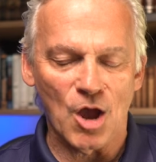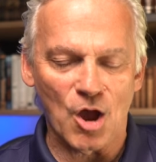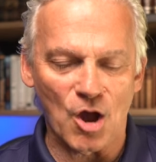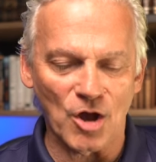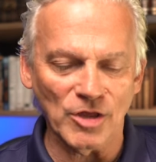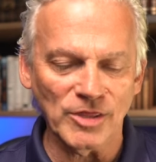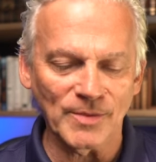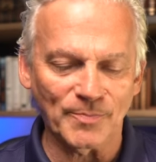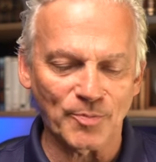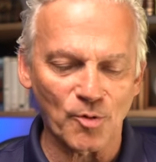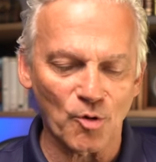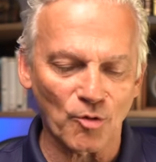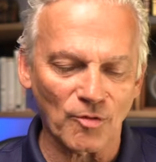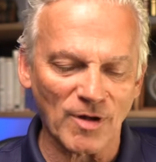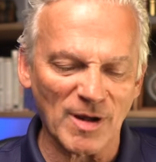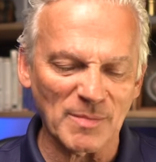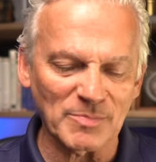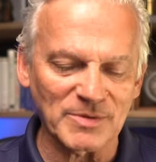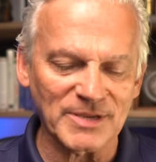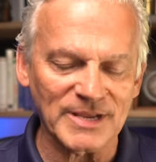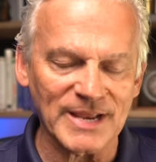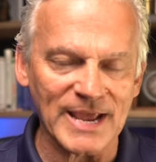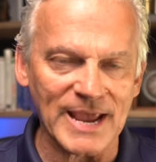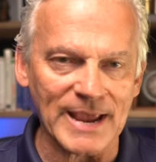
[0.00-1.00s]
On the
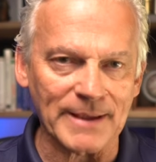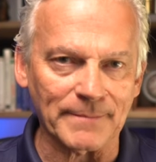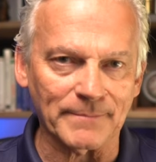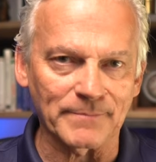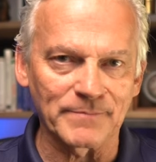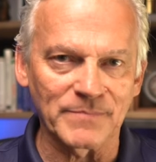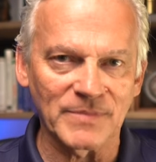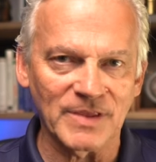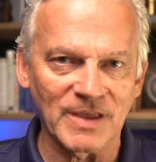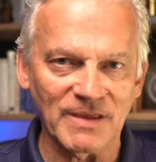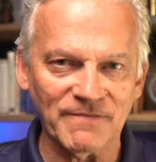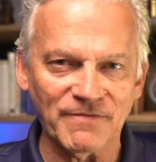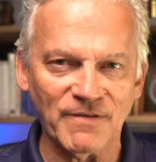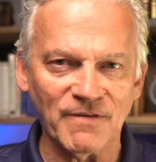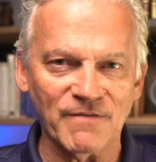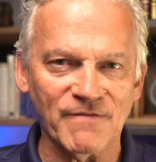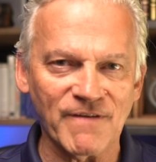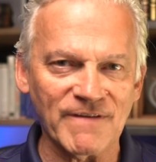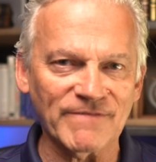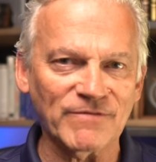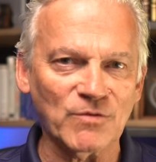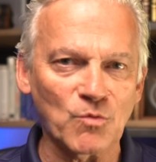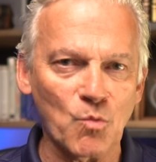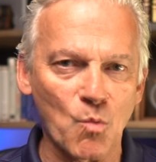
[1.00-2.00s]
program today, if you've
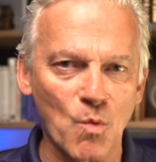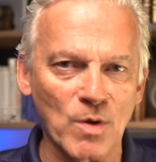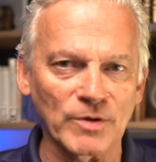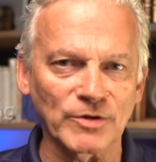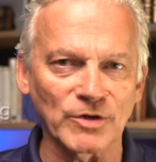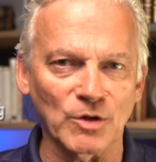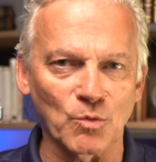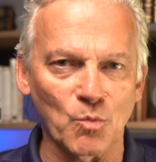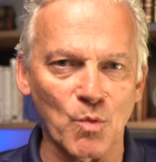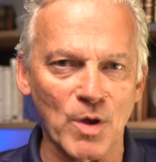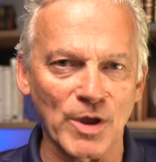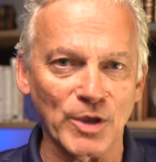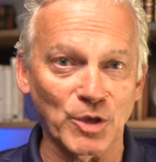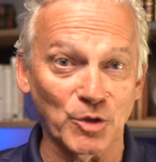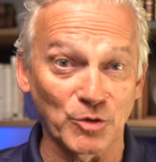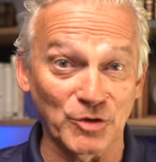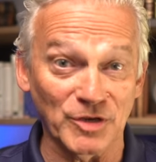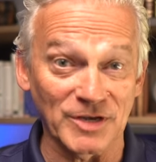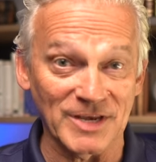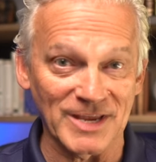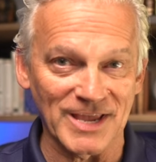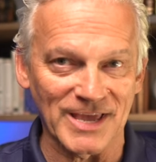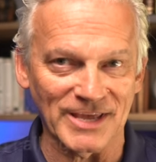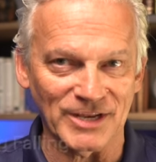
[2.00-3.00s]
ever wondered why you
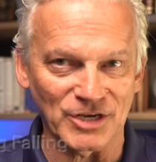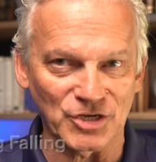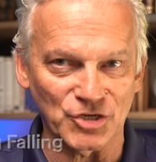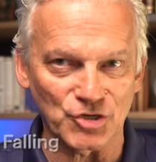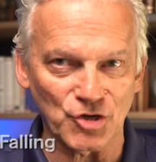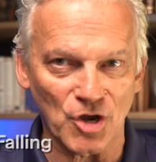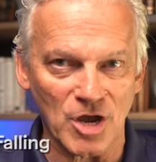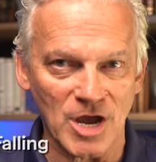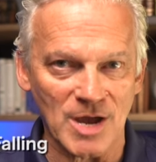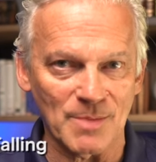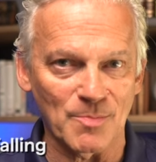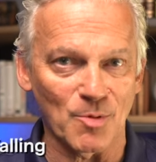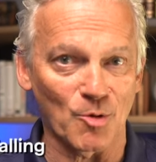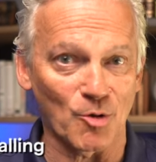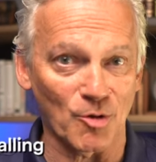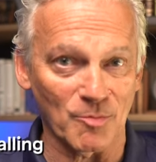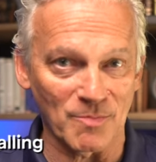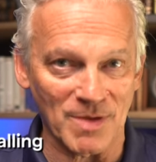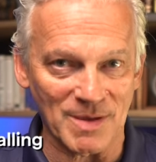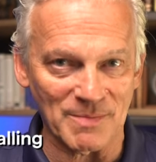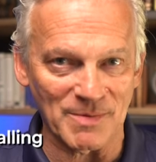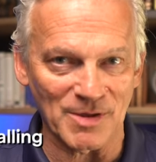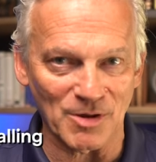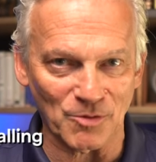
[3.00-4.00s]
didn't get a job or
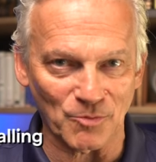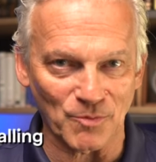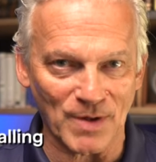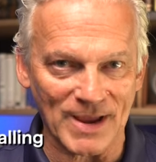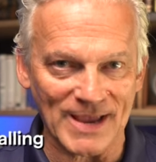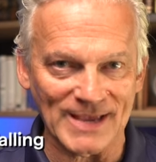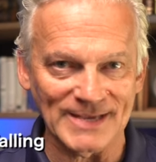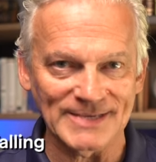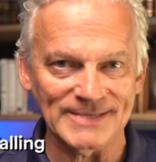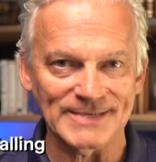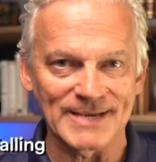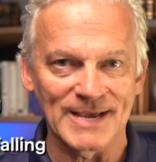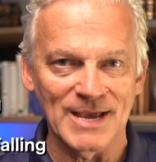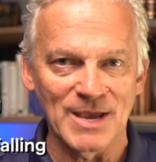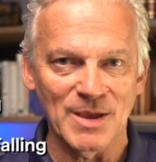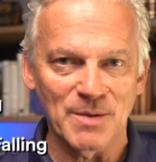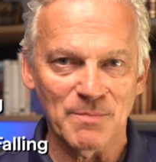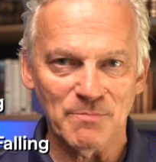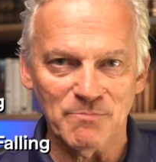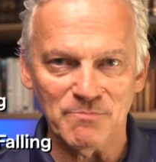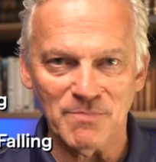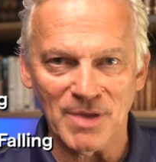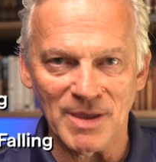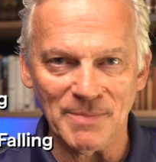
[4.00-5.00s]
maybe a raise,
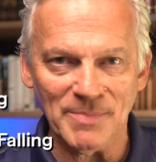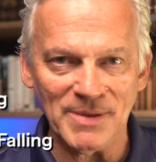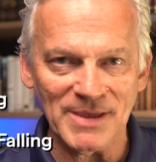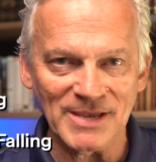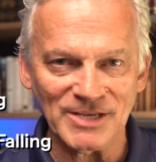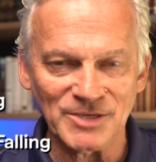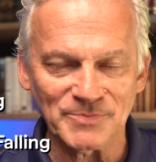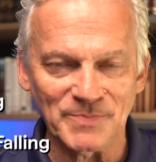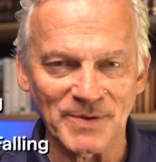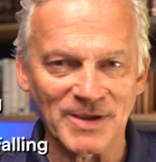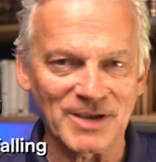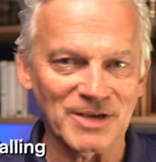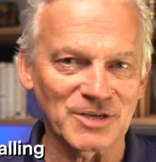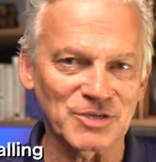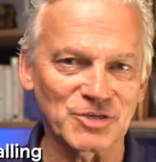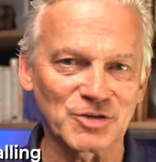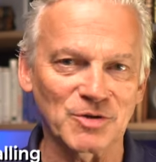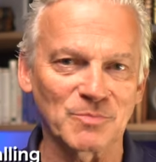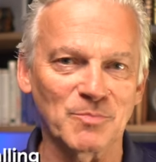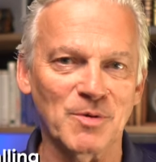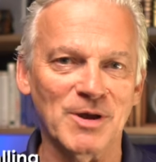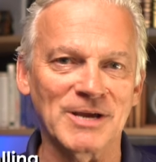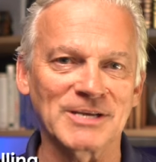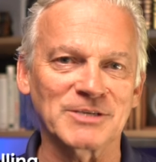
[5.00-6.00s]
maybe it's because
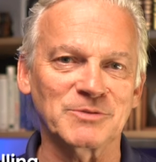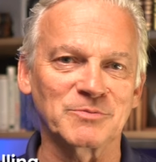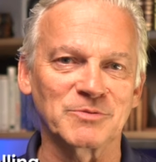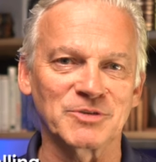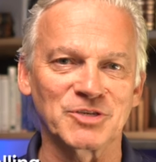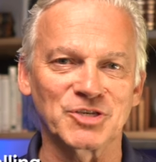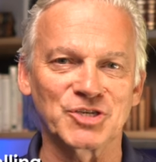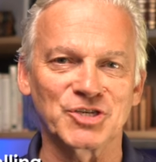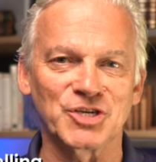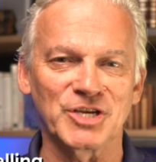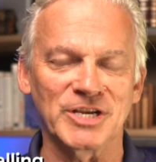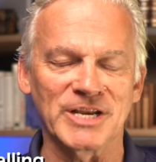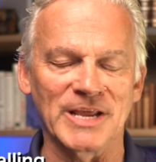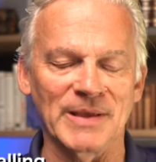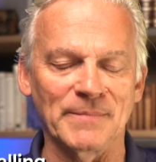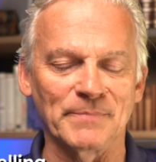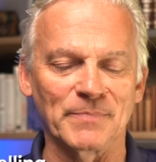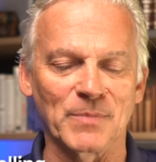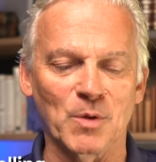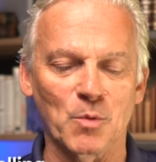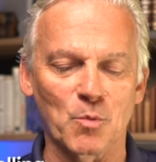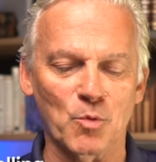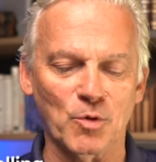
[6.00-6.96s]
your boss was cheating.